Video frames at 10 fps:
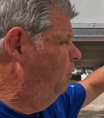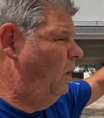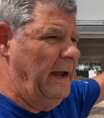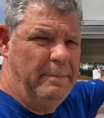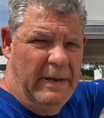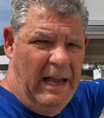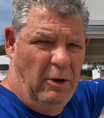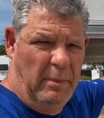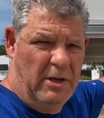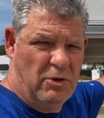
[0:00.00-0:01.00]
wiped
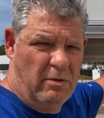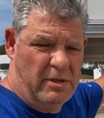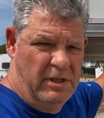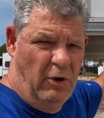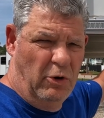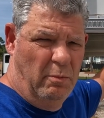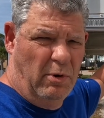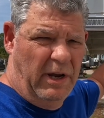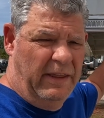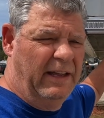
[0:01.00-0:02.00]
down, make sure there's no debris.